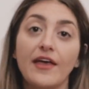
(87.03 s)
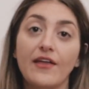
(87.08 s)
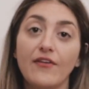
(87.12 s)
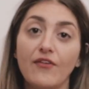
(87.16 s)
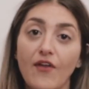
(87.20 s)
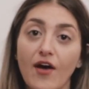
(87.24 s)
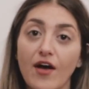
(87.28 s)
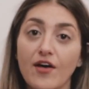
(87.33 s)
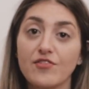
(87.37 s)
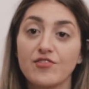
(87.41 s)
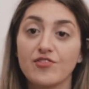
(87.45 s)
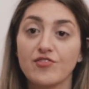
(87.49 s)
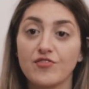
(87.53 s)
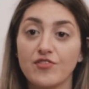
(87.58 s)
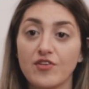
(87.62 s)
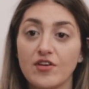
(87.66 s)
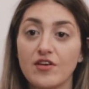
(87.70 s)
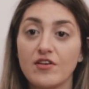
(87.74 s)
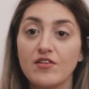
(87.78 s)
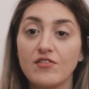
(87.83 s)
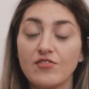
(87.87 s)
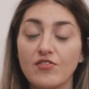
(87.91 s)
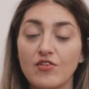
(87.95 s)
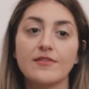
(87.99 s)

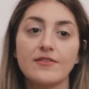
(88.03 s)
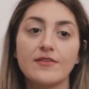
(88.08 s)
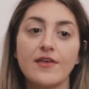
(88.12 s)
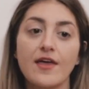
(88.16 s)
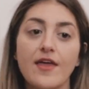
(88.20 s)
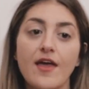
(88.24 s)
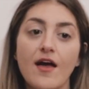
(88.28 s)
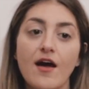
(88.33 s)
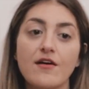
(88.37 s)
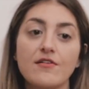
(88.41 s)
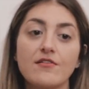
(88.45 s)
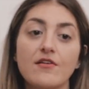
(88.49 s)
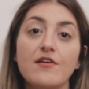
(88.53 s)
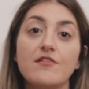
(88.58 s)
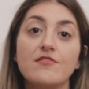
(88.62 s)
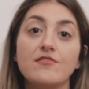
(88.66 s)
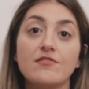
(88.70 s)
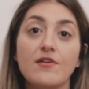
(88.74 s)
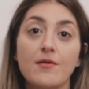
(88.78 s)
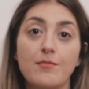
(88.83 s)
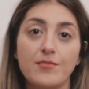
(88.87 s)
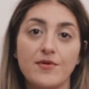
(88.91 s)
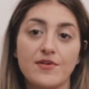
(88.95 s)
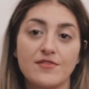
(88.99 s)
industries they are
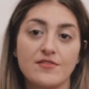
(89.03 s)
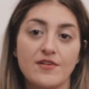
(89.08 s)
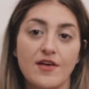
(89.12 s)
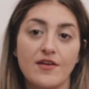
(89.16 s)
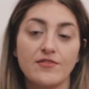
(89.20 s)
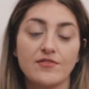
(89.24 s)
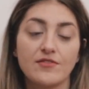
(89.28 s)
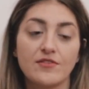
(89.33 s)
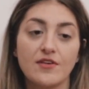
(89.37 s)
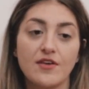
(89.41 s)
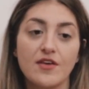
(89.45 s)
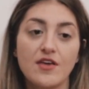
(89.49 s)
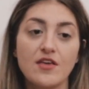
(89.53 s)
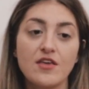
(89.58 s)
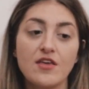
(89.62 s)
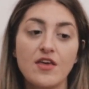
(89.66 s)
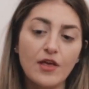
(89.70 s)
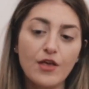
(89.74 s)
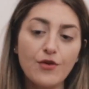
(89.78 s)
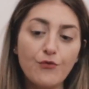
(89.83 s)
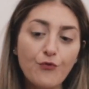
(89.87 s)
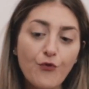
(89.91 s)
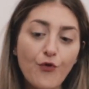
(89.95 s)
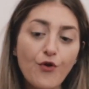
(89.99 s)
representing.
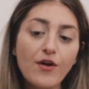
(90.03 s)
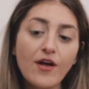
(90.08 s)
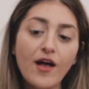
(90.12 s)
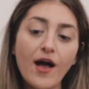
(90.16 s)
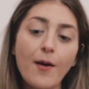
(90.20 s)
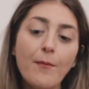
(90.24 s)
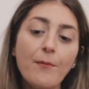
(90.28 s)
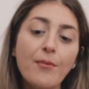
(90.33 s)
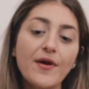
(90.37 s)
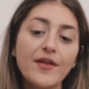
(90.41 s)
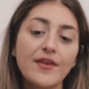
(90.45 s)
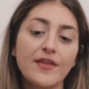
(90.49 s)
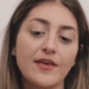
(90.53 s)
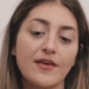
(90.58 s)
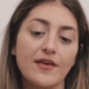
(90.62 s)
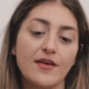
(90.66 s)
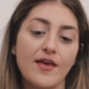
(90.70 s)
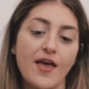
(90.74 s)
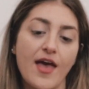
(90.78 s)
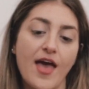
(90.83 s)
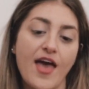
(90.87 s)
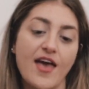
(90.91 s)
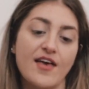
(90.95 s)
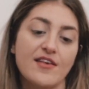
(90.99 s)
If your company
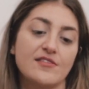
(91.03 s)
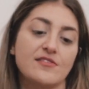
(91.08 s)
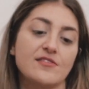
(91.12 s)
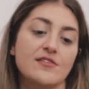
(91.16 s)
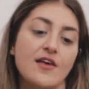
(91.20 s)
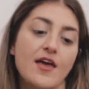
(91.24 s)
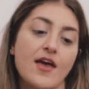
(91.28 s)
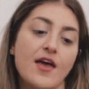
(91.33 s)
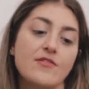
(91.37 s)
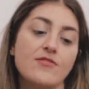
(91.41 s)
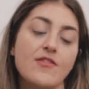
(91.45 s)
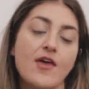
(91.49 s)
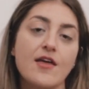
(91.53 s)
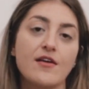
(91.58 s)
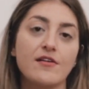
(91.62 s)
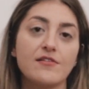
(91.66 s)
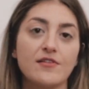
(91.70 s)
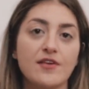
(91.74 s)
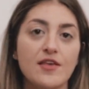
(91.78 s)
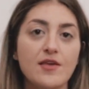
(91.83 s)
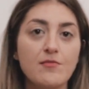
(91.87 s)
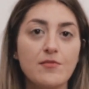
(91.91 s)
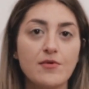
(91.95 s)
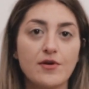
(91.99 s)
has an
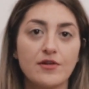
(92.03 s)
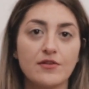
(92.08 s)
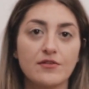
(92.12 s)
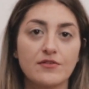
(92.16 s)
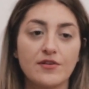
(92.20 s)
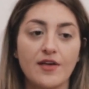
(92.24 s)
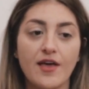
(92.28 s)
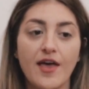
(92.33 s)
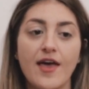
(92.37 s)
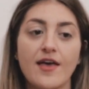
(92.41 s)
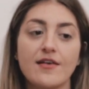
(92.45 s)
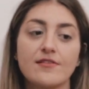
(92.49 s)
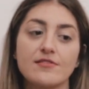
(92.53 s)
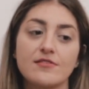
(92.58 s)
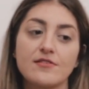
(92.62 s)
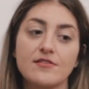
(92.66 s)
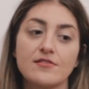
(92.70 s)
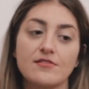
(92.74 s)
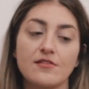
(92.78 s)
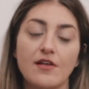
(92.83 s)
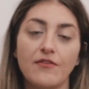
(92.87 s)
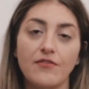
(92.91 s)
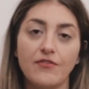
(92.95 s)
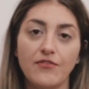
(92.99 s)
agreement, has
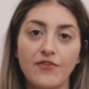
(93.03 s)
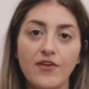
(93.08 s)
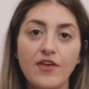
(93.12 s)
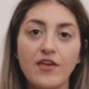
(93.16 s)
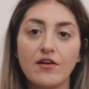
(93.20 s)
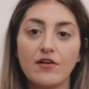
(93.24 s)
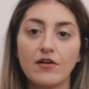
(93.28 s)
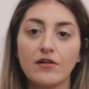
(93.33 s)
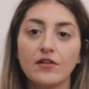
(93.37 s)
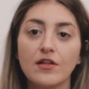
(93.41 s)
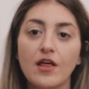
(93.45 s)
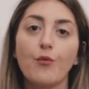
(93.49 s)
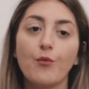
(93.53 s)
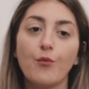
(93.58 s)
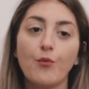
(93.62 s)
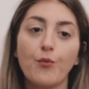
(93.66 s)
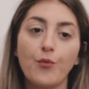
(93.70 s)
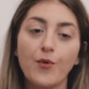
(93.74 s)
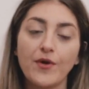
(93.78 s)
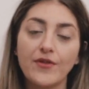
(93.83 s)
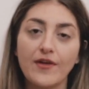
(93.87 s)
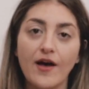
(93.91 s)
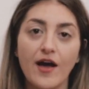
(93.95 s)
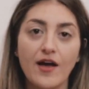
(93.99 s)
this deal
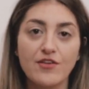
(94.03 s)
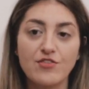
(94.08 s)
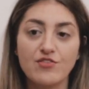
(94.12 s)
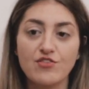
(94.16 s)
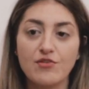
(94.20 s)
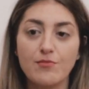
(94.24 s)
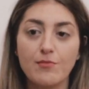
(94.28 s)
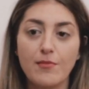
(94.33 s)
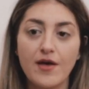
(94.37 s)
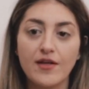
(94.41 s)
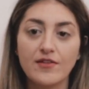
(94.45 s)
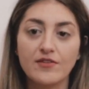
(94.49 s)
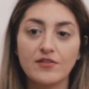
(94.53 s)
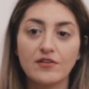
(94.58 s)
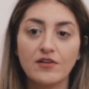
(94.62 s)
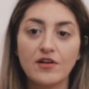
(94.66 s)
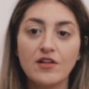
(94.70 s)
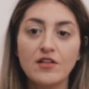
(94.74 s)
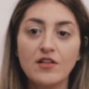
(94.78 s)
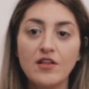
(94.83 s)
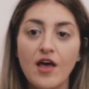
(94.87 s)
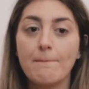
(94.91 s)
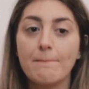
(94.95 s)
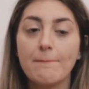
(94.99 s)
with IG
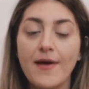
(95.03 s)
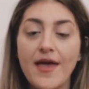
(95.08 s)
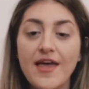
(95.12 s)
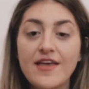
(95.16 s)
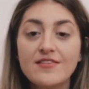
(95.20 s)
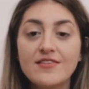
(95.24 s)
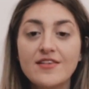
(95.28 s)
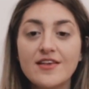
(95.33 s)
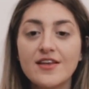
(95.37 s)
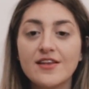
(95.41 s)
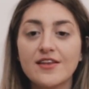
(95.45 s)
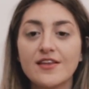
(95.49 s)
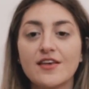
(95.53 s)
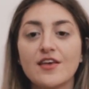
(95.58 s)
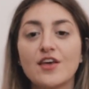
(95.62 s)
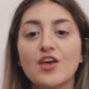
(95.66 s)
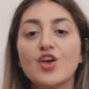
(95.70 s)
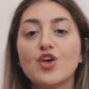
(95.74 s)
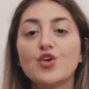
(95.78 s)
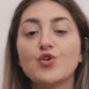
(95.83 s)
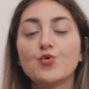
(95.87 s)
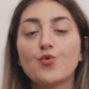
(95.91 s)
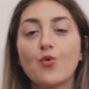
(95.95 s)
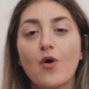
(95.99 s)
Metall,
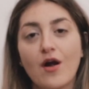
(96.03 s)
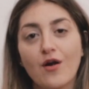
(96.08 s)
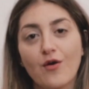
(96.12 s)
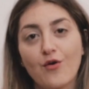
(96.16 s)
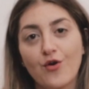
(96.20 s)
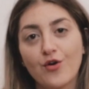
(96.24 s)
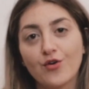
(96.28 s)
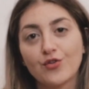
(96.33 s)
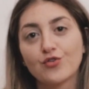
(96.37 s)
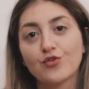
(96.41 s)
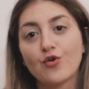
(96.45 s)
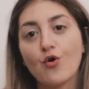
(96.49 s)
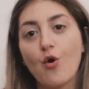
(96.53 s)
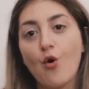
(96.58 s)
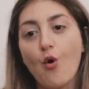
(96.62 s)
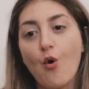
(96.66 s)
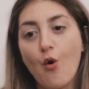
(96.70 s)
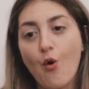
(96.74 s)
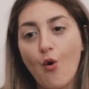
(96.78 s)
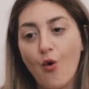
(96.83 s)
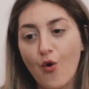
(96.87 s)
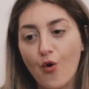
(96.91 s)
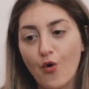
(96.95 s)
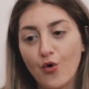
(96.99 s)
basically you are going to
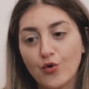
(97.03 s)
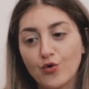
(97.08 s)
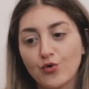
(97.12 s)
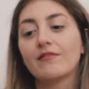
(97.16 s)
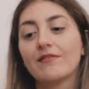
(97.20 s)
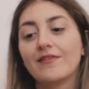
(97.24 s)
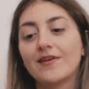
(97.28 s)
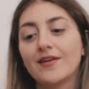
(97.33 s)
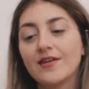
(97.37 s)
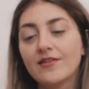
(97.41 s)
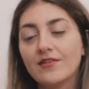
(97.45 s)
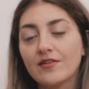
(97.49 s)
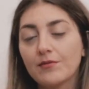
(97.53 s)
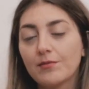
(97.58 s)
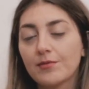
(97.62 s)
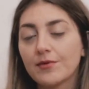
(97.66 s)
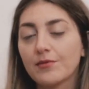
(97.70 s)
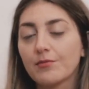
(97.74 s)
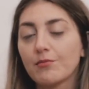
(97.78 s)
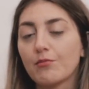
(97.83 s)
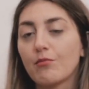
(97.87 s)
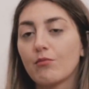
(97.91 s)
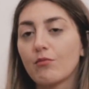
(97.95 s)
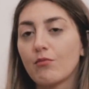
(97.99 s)
earn a little
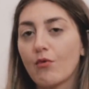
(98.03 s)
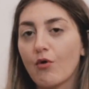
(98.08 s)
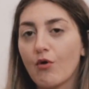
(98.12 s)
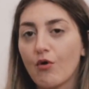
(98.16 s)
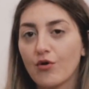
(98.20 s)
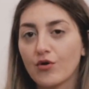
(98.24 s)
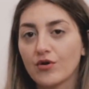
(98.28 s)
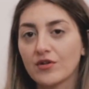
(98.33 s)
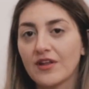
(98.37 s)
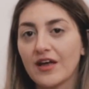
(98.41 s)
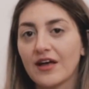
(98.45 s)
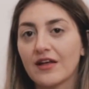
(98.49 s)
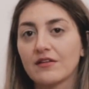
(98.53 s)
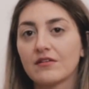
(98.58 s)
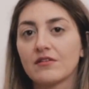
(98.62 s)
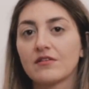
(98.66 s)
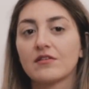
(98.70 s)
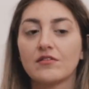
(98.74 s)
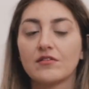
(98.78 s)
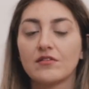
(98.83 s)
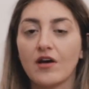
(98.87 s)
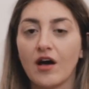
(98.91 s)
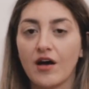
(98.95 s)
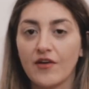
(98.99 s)
bit more than
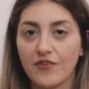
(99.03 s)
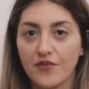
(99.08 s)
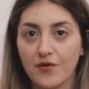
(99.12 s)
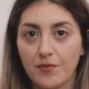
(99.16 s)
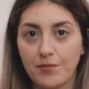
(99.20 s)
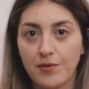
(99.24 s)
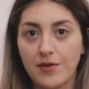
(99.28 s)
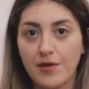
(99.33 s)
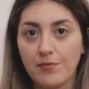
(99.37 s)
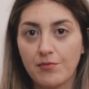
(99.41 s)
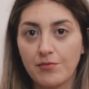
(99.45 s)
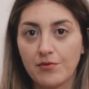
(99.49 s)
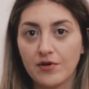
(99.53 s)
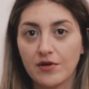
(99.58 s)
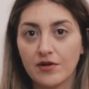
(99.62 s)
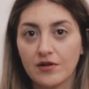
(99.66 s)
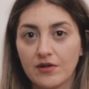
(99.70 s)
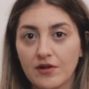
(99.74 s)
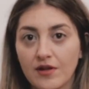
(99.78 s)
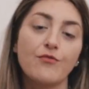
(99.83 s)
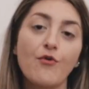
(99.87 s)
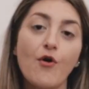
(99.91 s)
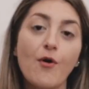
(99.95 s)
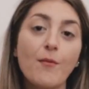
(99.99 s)
the other
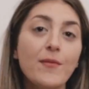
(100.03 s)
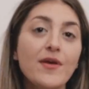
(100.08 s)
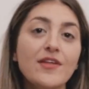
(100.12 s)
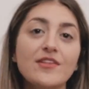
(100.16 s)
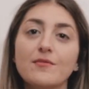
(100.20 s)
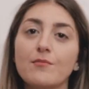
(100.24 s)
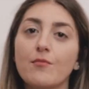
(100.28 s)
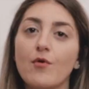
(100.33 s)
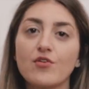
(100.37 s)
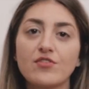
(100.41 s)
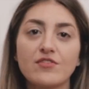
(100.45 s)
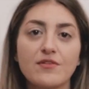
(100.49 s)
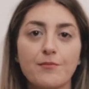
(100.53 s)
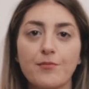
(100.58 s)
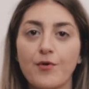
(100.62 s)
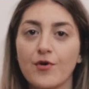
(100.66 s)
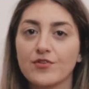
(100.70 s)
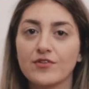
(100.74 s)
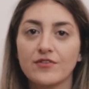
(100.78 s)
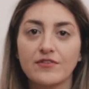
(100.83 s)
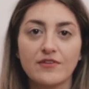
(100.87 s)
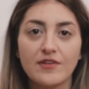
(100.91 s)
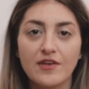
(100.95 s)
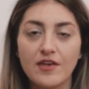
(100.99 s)
people. For me, the most
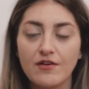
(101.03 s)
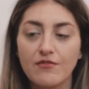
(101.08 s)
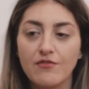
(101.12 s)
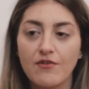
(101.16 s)
important thing